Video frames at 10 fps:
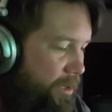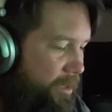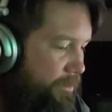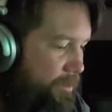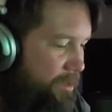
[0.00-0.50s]

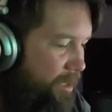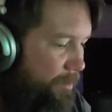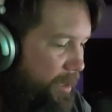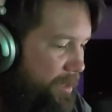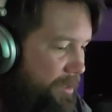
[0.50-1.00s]
try to do a
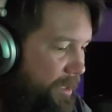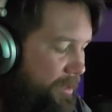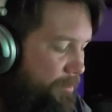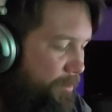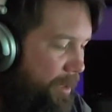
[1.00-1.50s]
side by
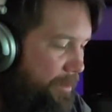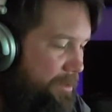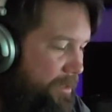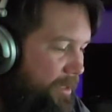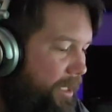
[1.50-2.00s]
side
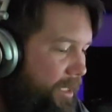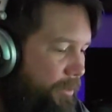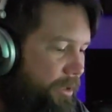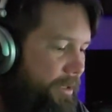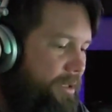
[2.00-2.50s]
comparison.
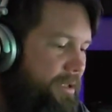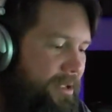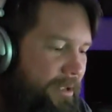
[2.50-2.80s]
Anyway,